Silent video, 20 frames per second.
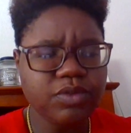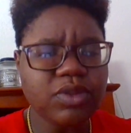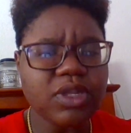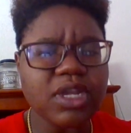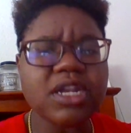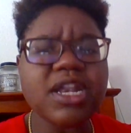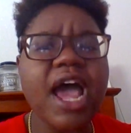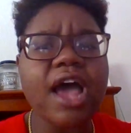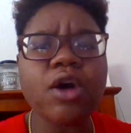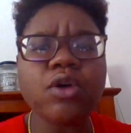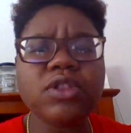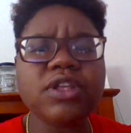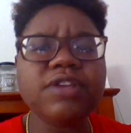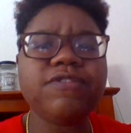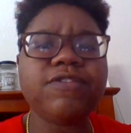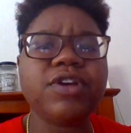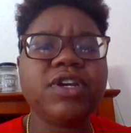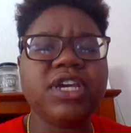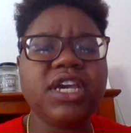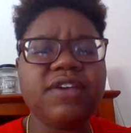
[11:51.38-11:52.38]
not only
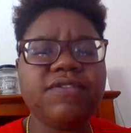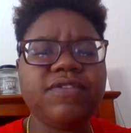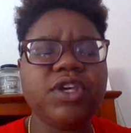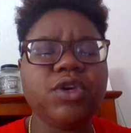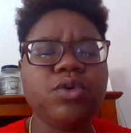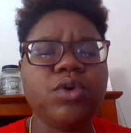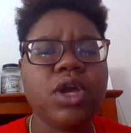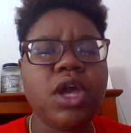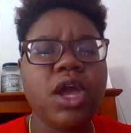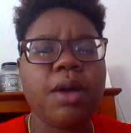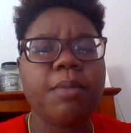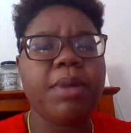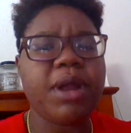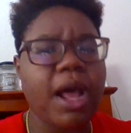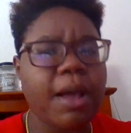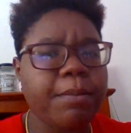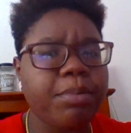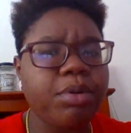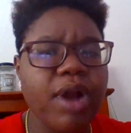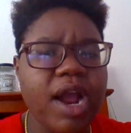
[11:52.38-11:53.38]
forgive you, but
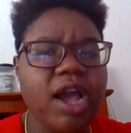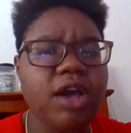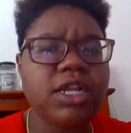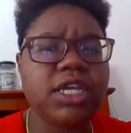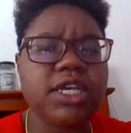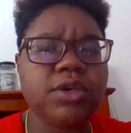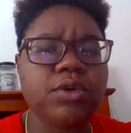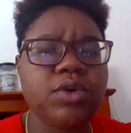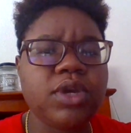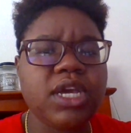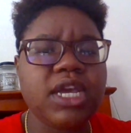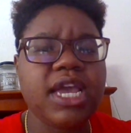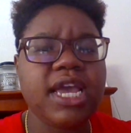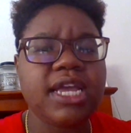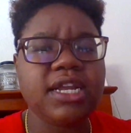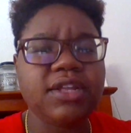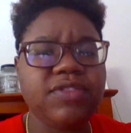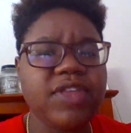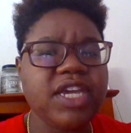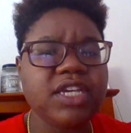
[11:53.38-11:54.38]
I'm proud of you
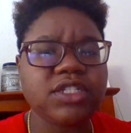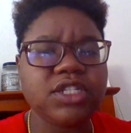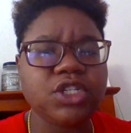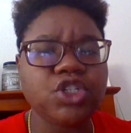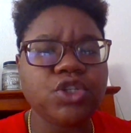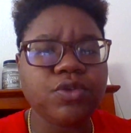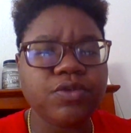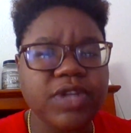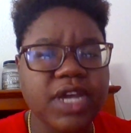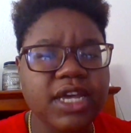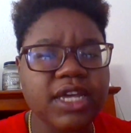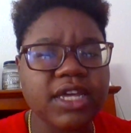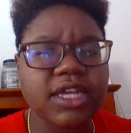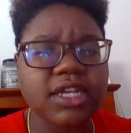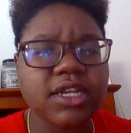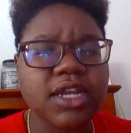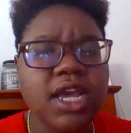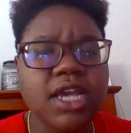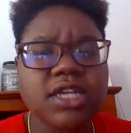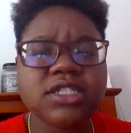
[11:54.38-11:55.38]
and the things that you've done.
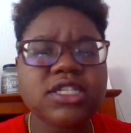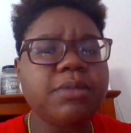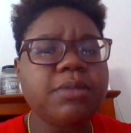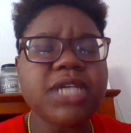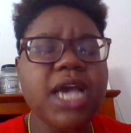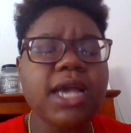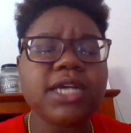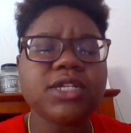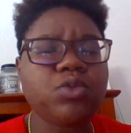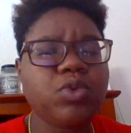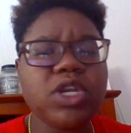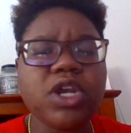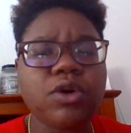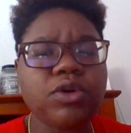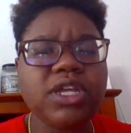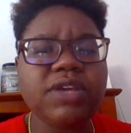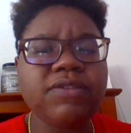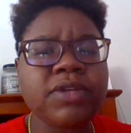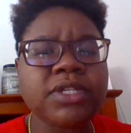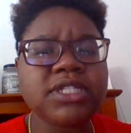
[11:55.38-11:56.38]
Sometimes we
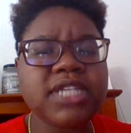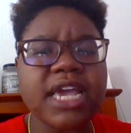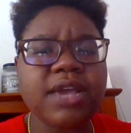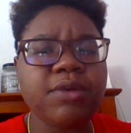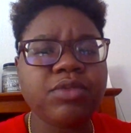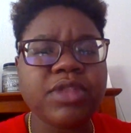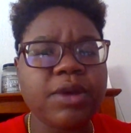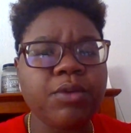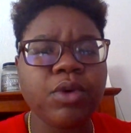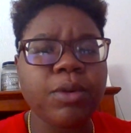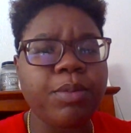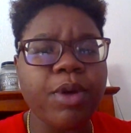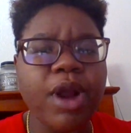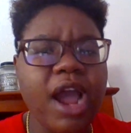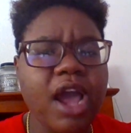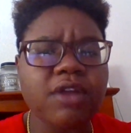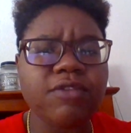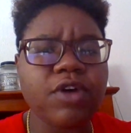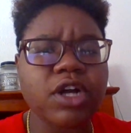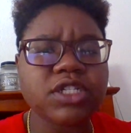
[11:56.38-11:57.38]
don't even say that we're
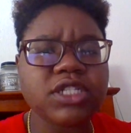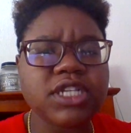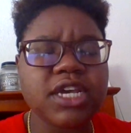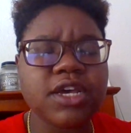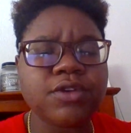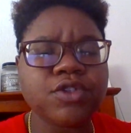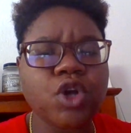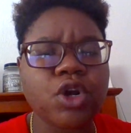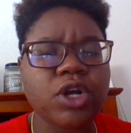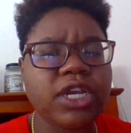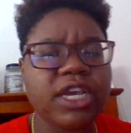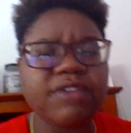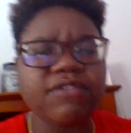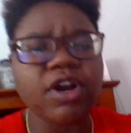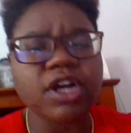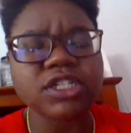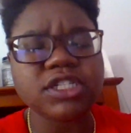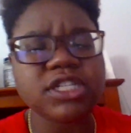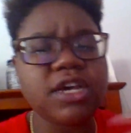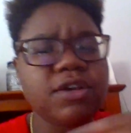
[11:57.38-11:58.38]
proud of ourselves or give
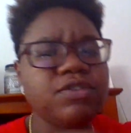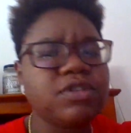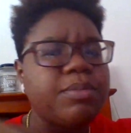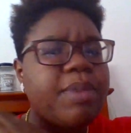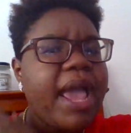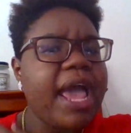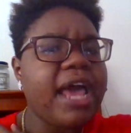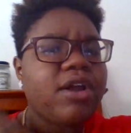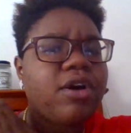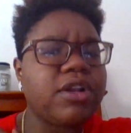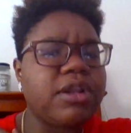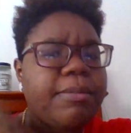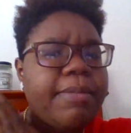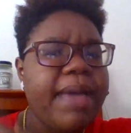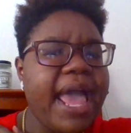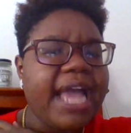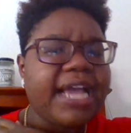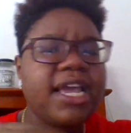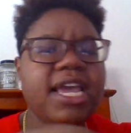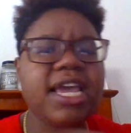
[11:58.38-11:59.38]
ourselves a pat on the
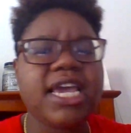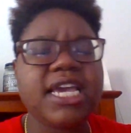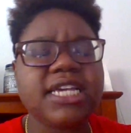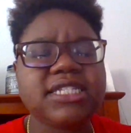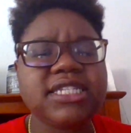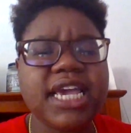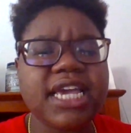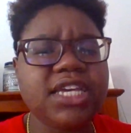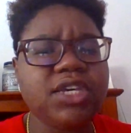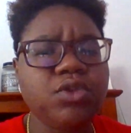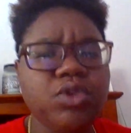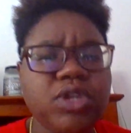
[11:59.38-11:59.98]
back and say you